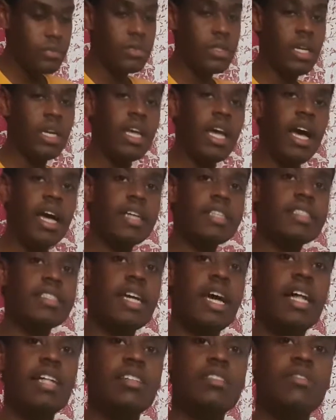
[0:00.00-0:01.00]
it has
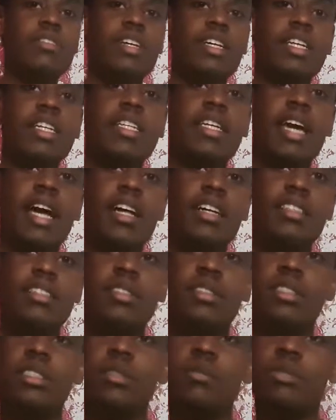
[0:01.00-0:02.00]
elevated
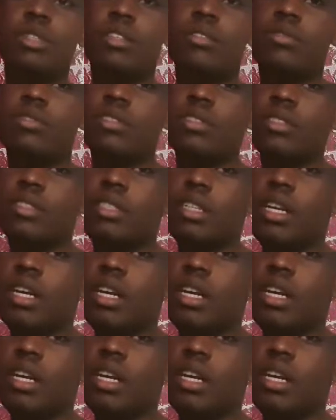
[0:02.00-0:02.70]
calcium levels